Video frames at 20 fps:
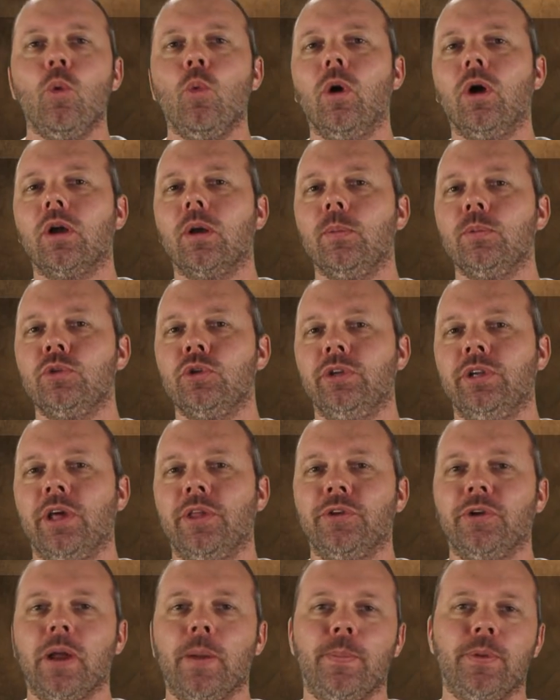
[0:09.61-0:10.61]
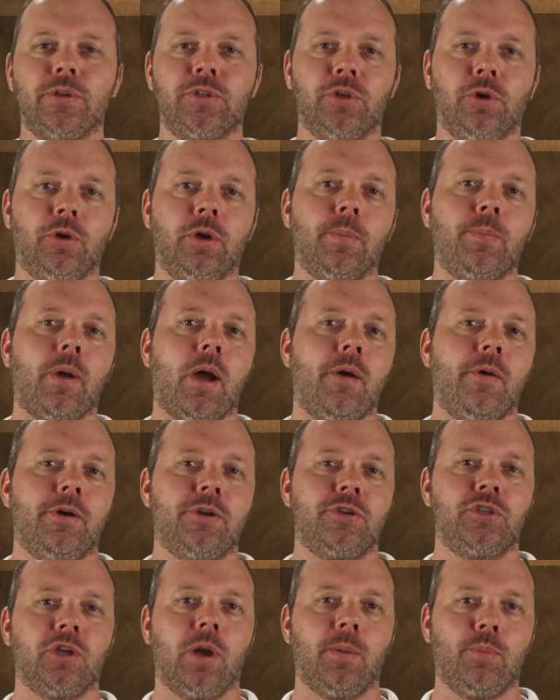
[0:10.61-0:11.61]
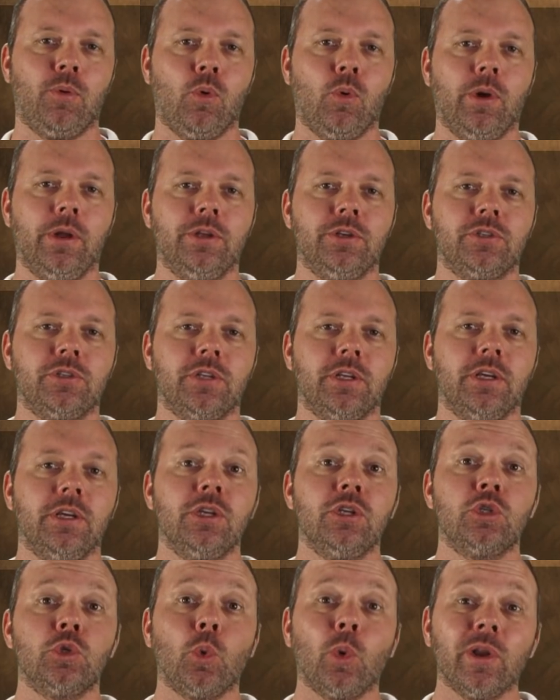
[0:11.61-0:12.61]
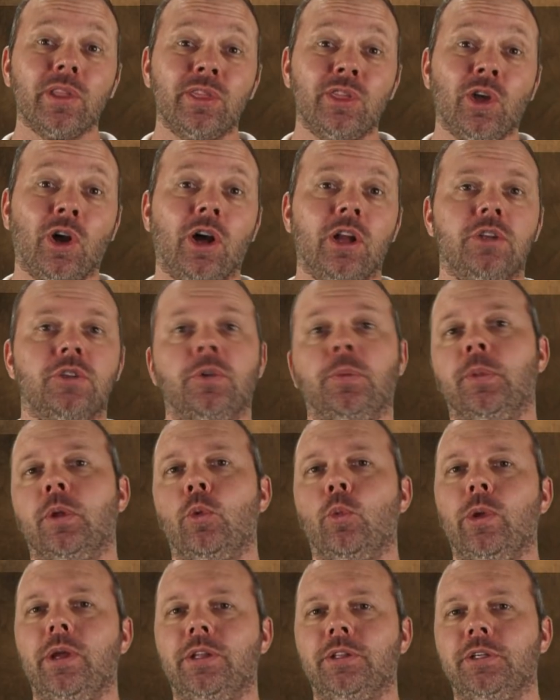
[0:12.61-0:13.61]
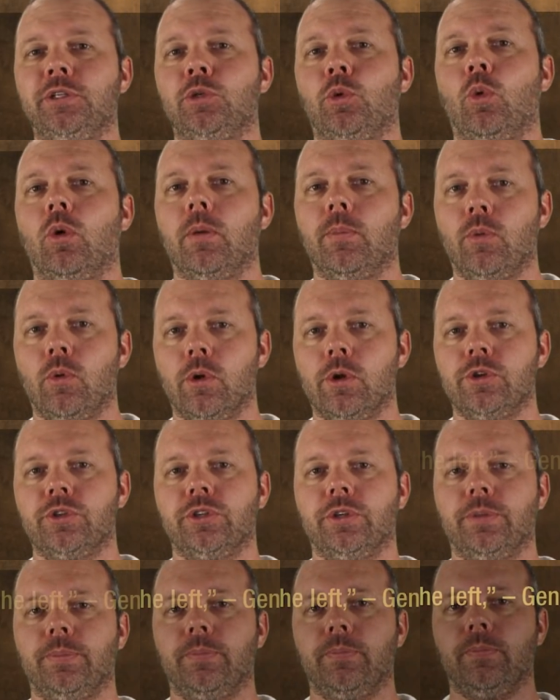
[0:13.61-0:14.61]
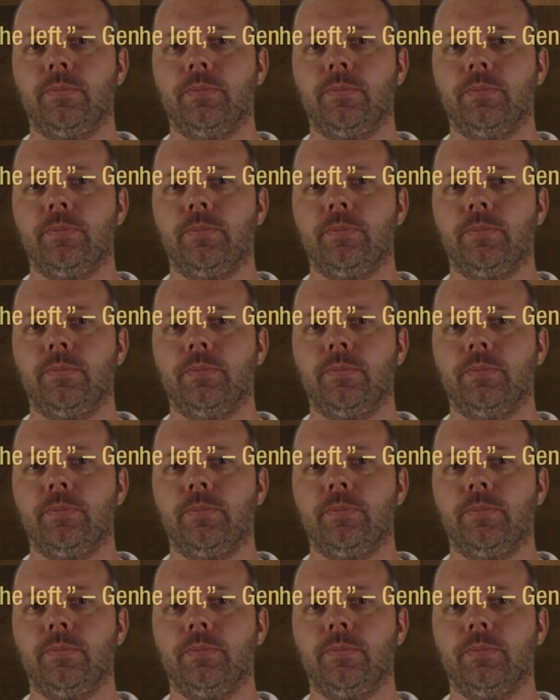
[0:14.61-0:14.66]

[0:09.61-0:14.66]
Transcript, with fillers: Welcome to another episode of Parashah Points, short thoughts from the weekly Torah portion.